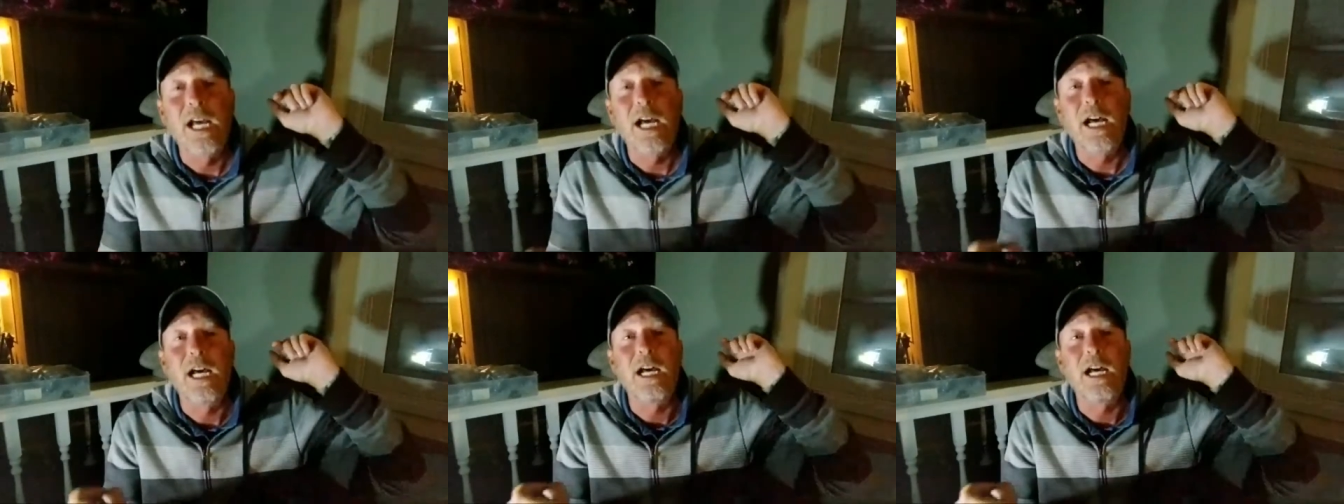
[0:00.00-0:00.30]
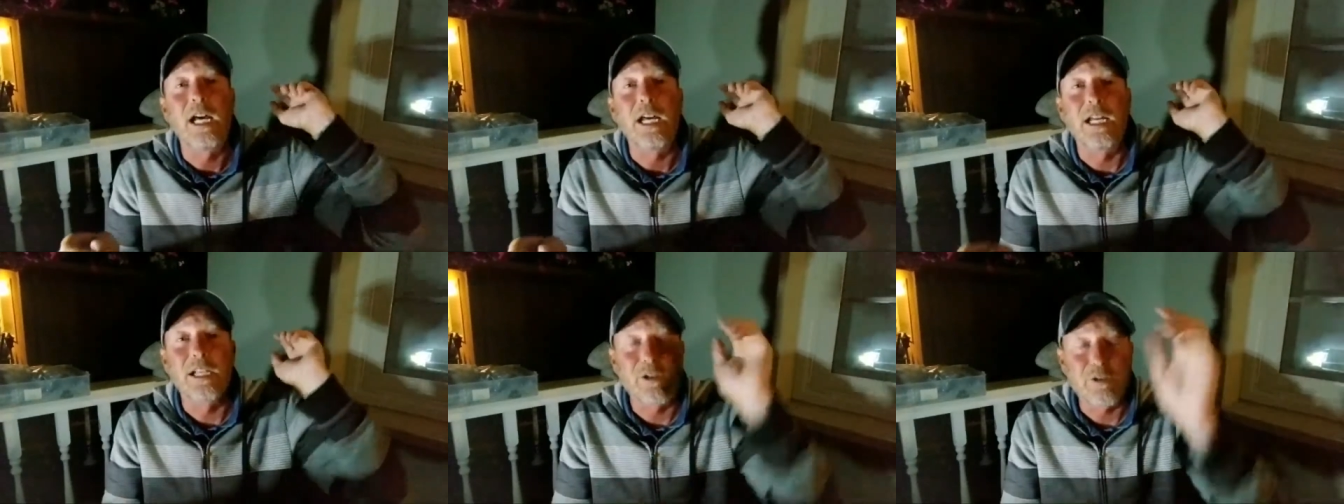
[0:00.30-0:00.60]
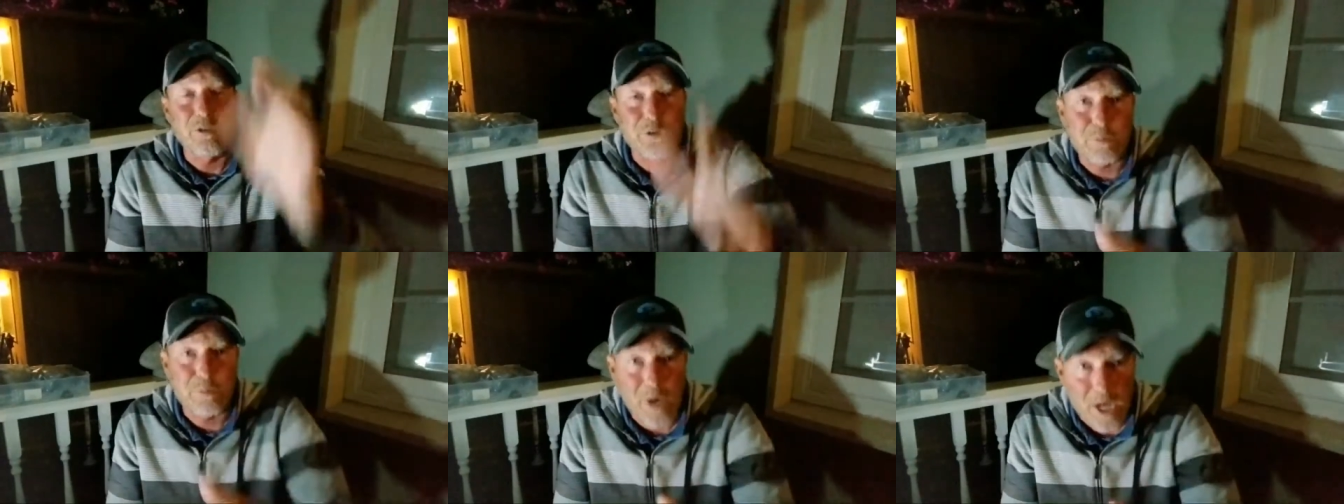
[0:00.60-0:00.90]
It
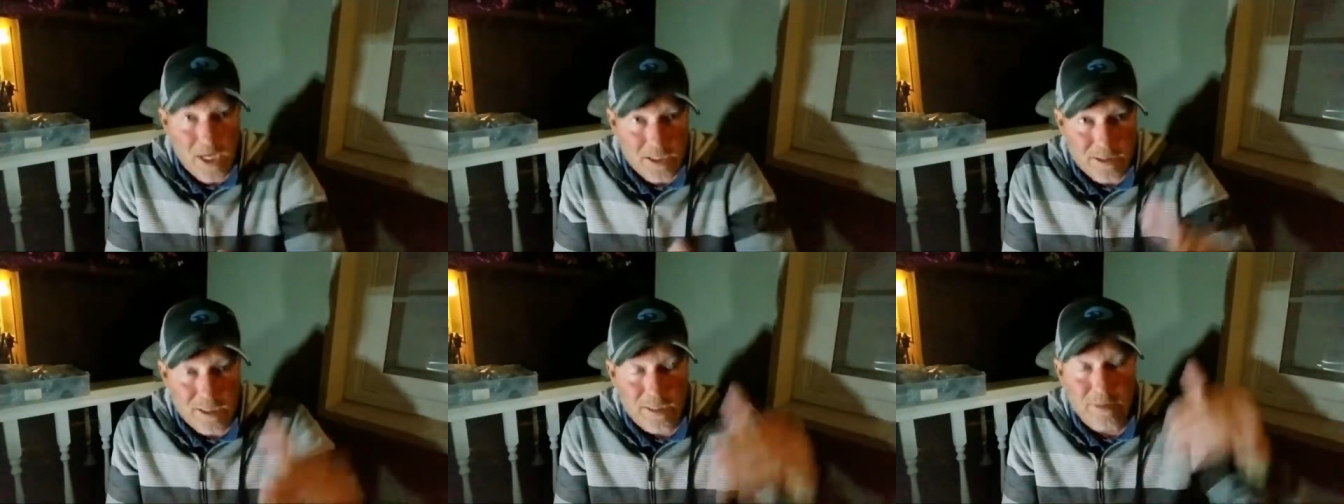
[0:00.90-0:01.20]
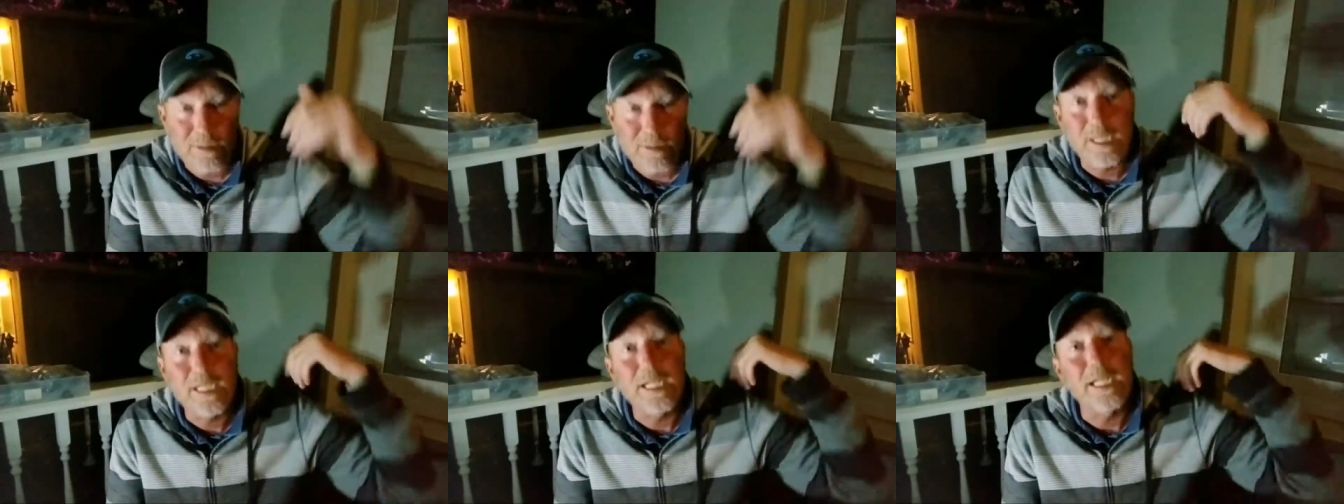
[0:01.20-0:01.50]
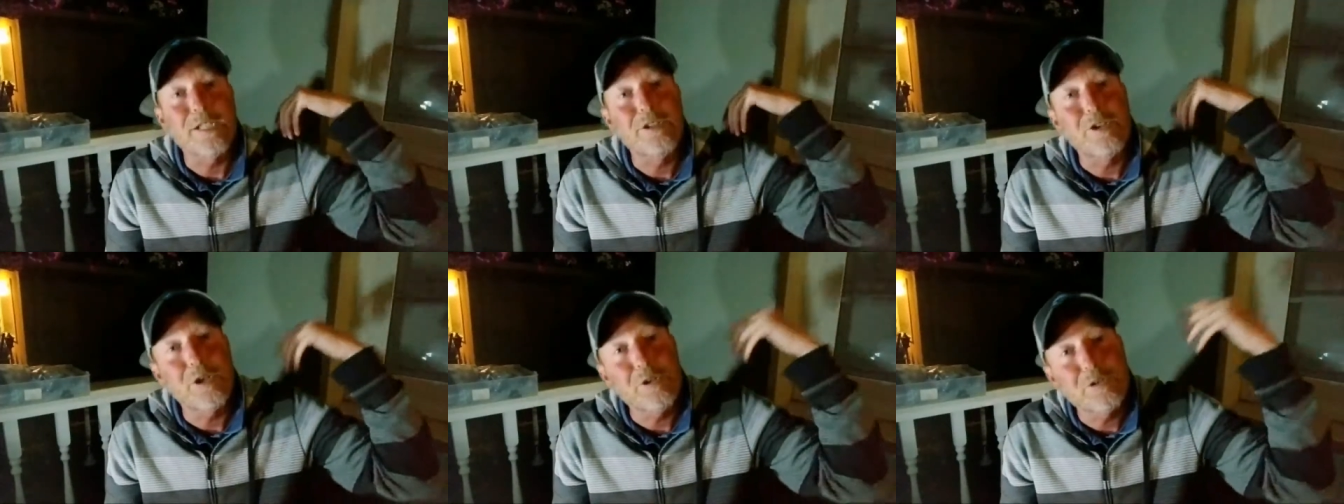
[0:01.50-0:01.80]
goes to processing.
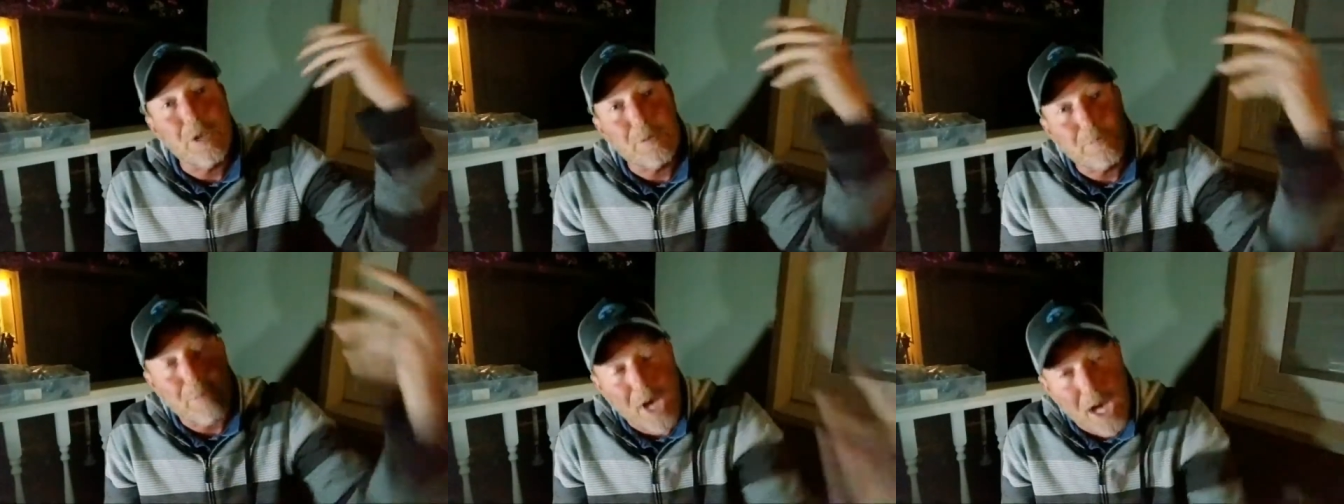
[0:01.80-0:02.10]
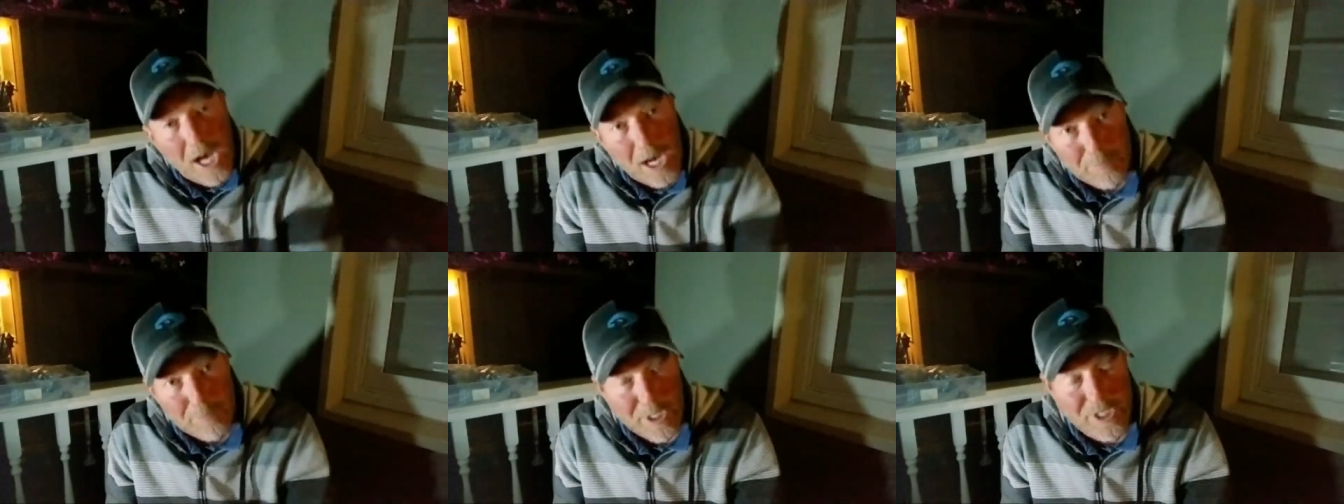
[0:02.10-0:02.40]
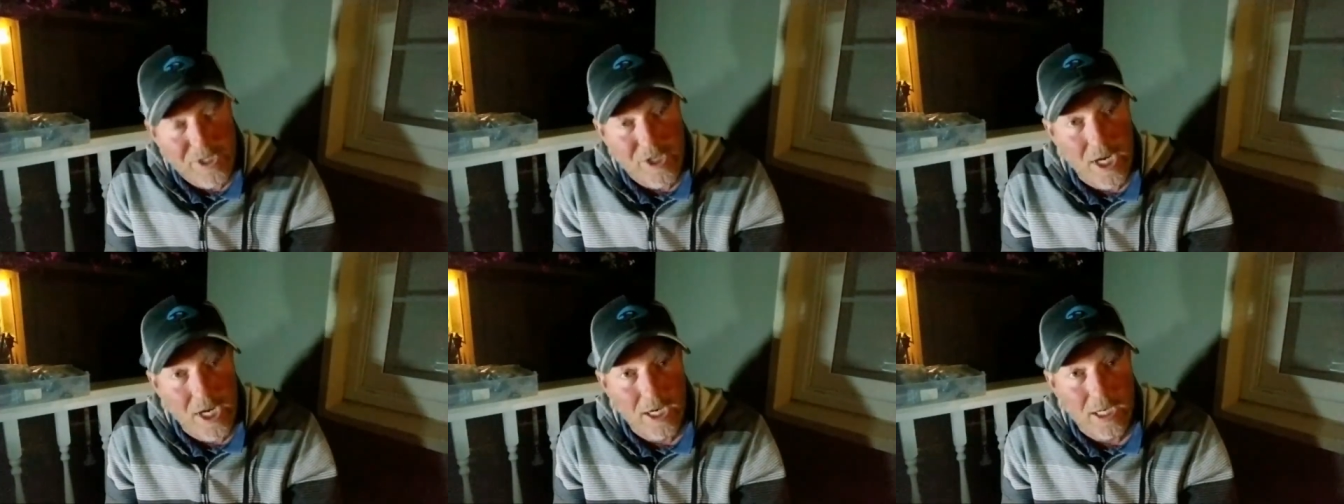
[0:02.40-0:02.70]
It shows up on my
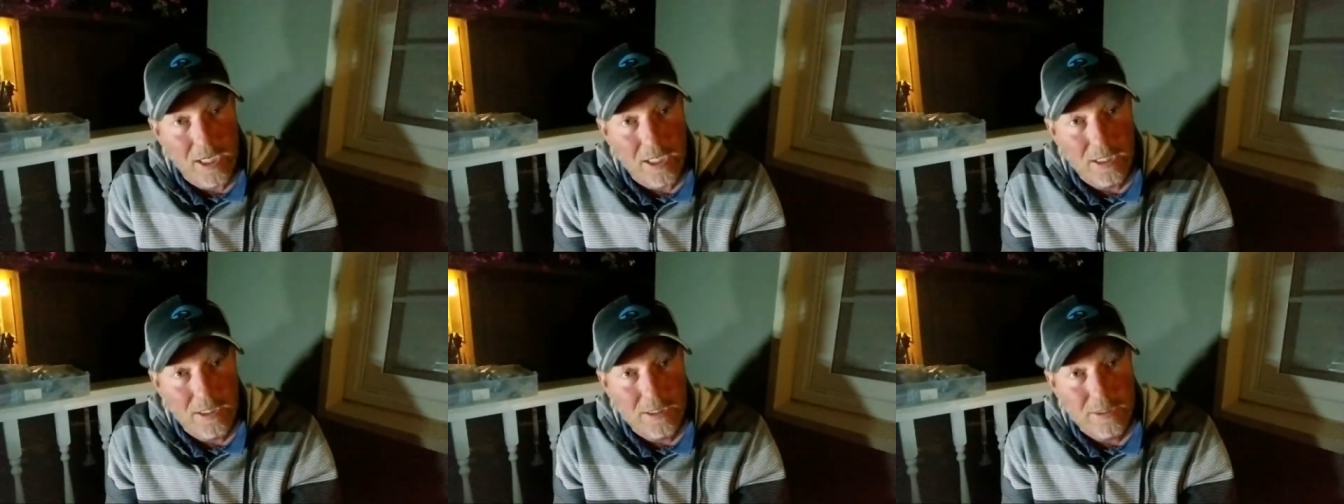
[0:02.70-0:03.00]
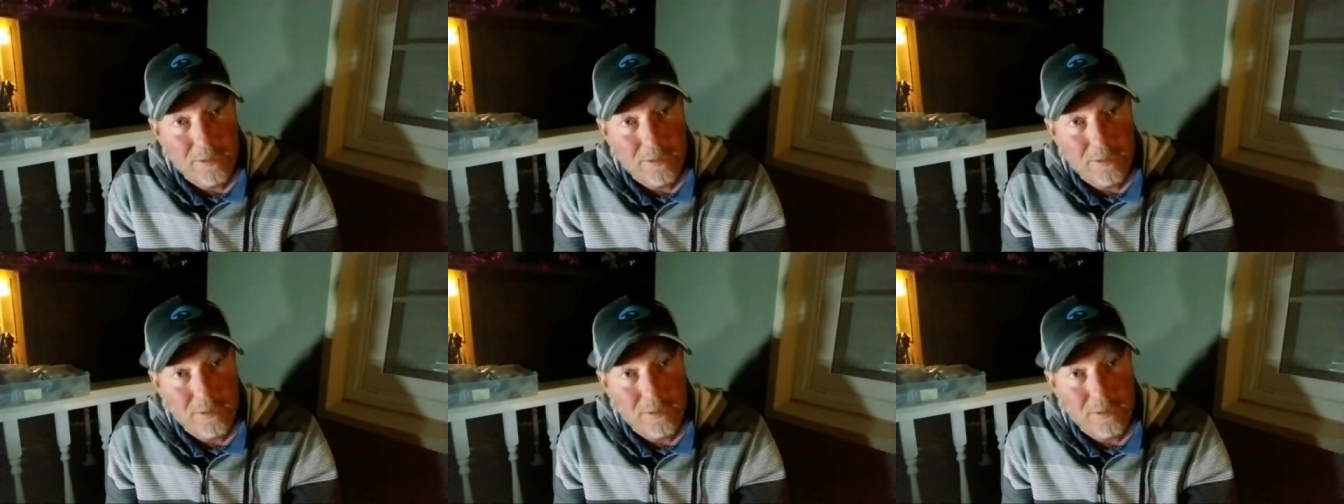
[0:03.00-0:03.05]
channel.